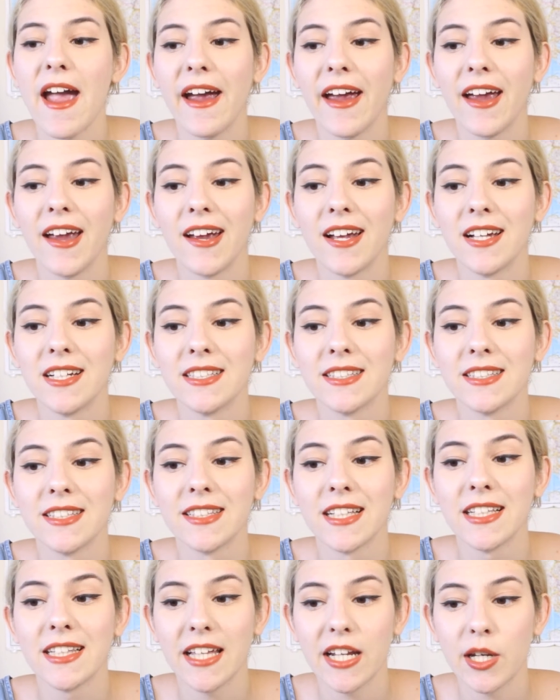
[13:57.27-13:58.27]
And
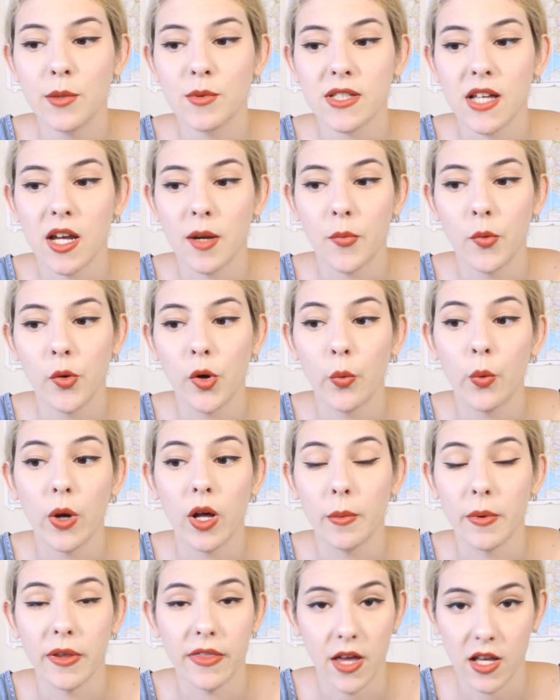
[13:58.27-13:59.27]
the lady was like,
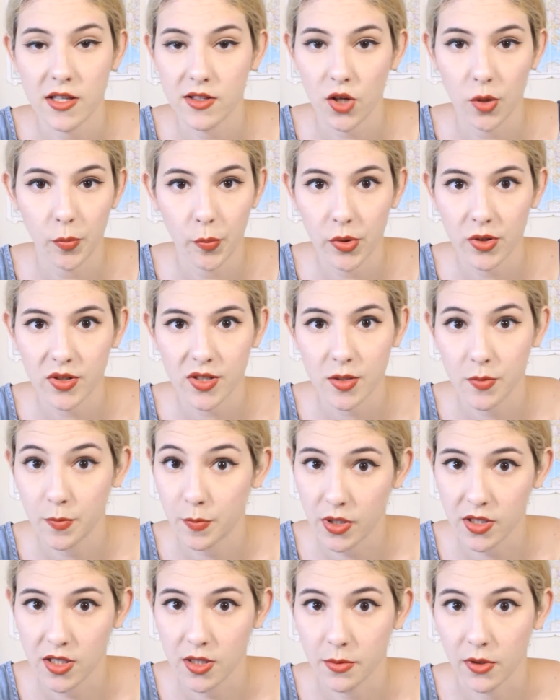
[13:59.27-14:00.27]
well, but that's not
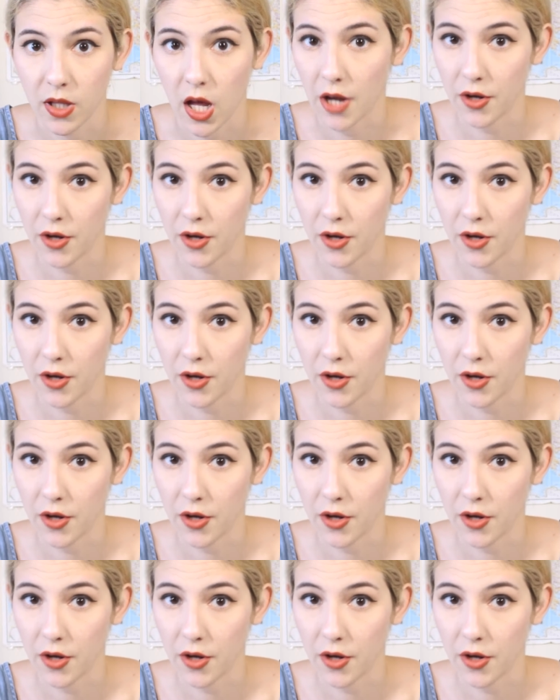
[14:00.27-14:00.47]
possible.